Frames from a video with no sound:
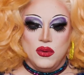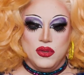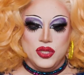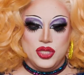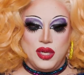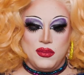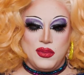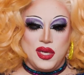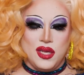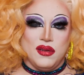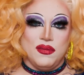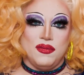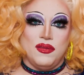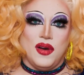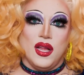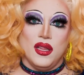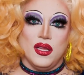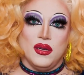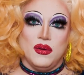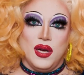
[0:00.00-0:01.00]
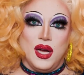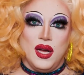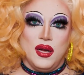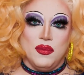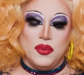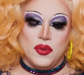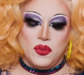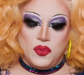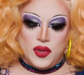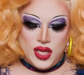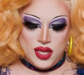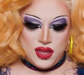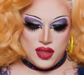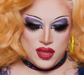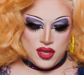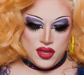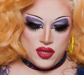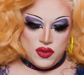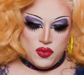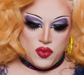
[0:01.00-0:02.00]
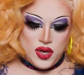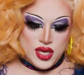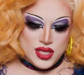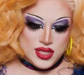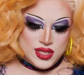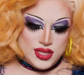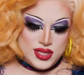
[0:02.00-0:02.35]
which I'm gonna follow up with the One